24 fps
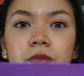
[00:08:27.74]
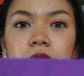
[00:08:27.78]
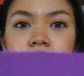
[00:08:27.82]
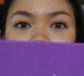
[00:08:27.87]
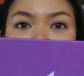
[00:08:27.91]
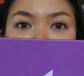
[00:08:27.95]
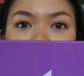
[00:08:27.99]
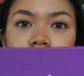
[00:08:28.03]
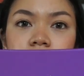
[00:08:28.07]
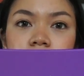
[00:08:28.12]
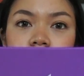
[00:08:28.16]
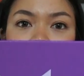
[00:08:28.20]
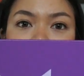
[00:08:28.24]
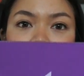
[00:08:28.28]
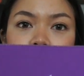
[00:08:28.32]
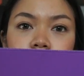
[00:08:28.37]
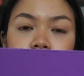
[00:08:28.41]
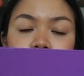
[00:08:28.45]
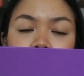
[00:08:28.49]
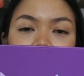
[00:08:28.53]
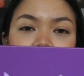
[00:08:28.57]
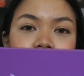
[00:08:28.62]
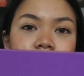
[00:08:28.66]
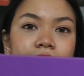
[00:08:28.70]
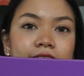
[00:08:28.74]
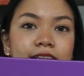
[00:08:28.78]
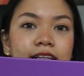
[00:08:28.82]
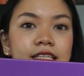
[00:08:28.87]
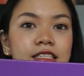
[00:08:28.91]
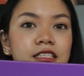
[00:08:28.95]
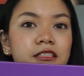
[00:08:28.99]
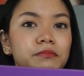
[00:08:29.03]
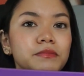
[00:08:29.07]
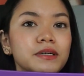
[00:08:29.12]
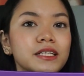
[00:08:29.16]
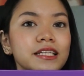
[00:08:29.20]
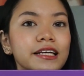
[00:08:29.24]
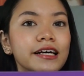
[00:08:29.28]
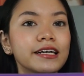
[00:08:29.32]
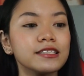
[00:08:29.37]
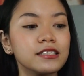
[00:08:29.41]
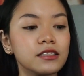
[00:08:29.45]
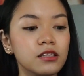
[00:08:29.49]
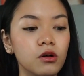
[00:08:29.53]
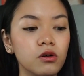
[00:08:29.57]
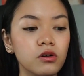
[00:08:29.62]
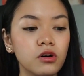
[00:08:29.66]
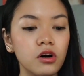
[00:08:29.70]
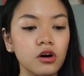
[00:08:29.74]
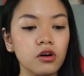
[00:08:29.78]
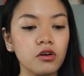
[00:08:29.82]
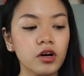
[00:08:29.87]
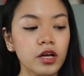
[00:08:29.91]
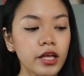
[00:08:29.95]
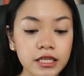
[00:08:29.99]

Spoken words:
because it's just purple and it has the BTS logo.